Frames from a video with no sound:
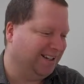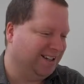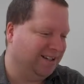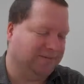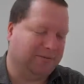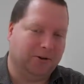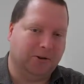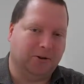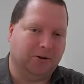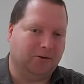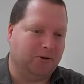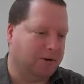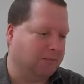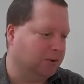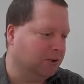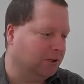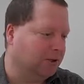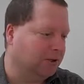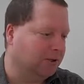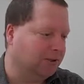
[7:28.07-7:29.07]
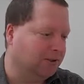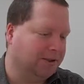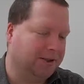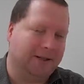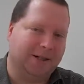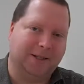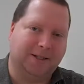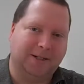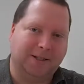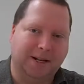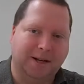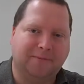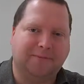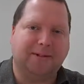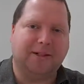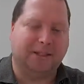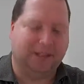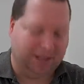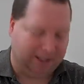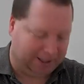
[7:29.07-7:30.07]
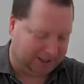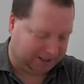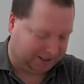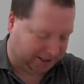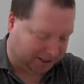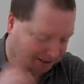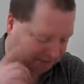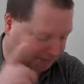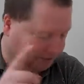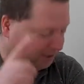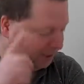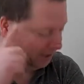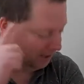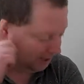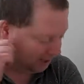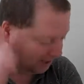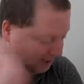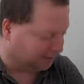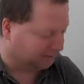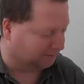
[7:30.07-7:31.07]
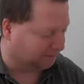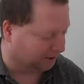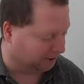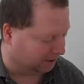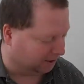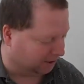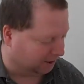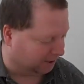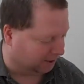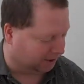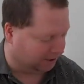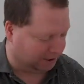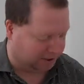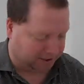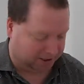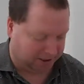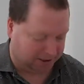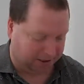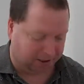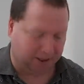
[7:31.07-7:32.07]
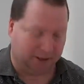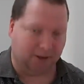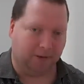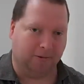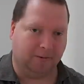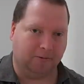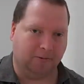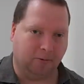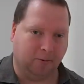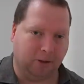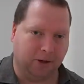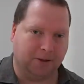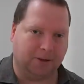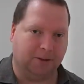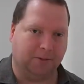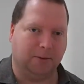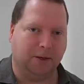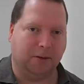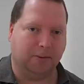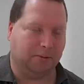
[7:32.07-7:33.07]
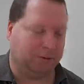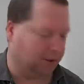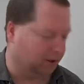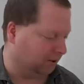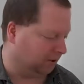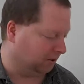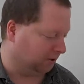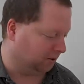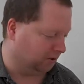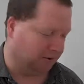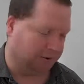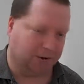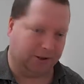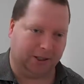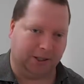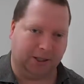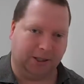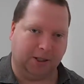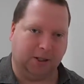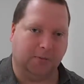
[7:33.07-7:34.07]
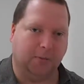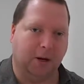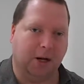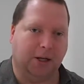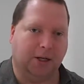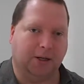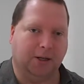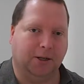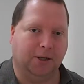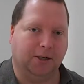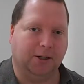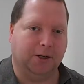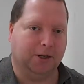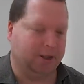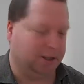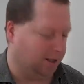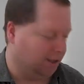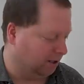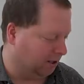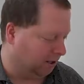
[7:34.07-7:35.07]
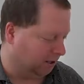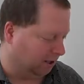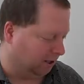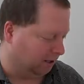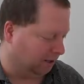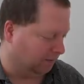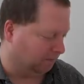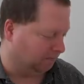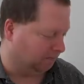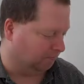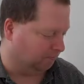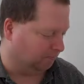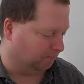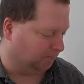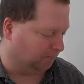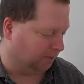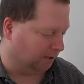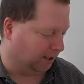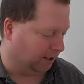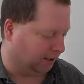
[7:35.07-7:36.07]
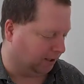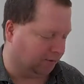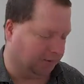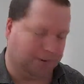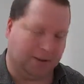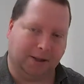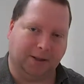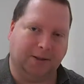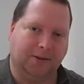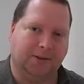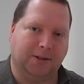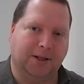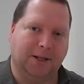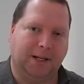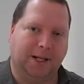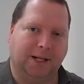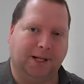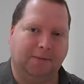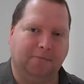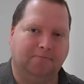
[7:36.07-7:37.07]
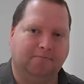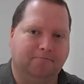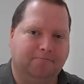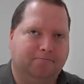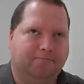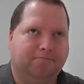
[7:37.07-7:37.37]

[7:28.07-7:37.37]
if you're a drummer, uh, definitely, definitely, definitely uh, wear some earplugs or an in-ear monitor. Um, I don't think there's any